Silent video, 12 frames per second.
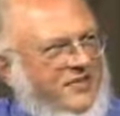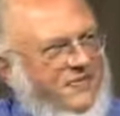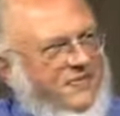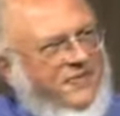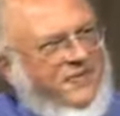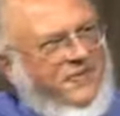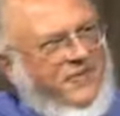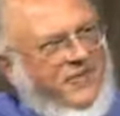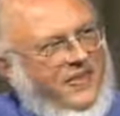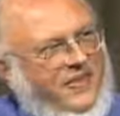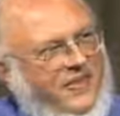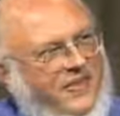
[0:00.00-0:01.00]
It's still early
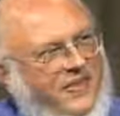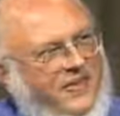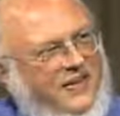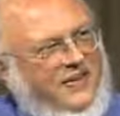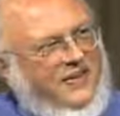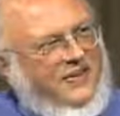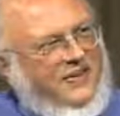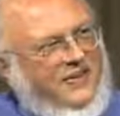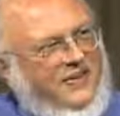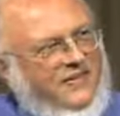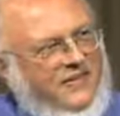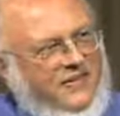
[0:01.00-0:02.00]
to tell. We do have
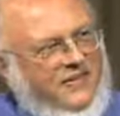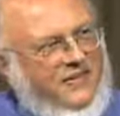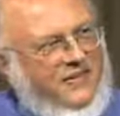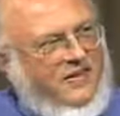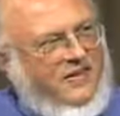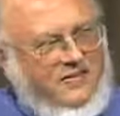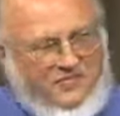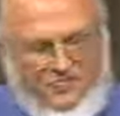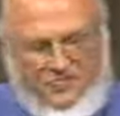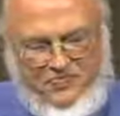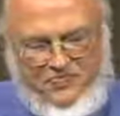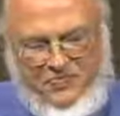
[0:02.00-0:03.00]
an
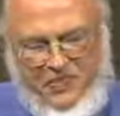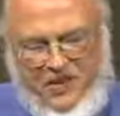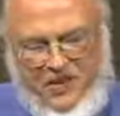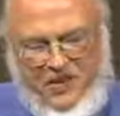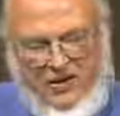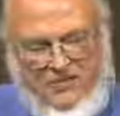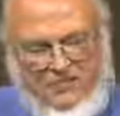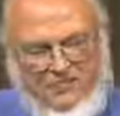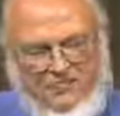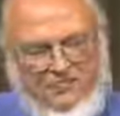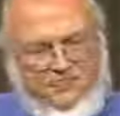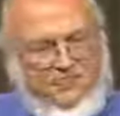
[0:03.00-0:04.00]
event coming up in
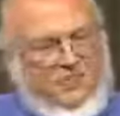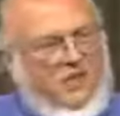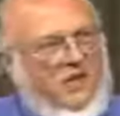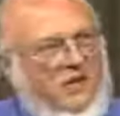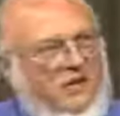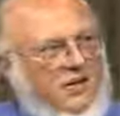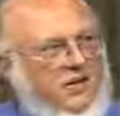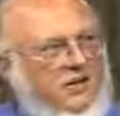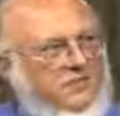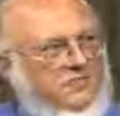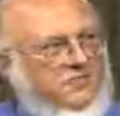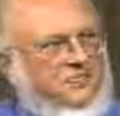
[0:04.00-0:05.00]
about 2 weeks,
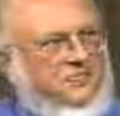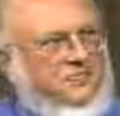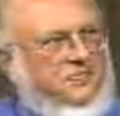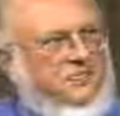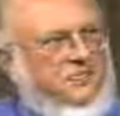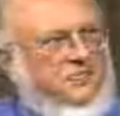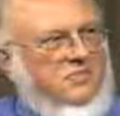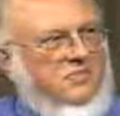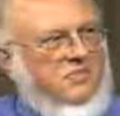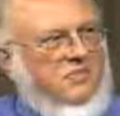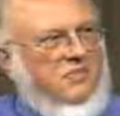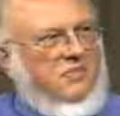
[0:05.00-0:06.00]
which
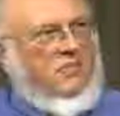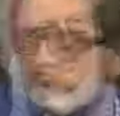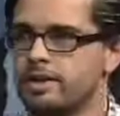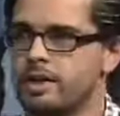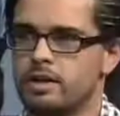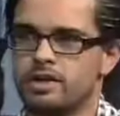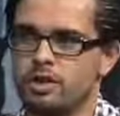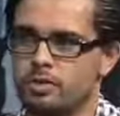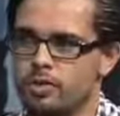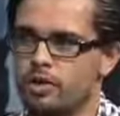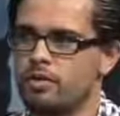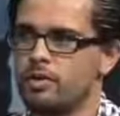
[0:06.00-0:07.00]
by this time this airs, it'll
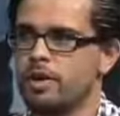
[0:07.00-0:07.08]
be over.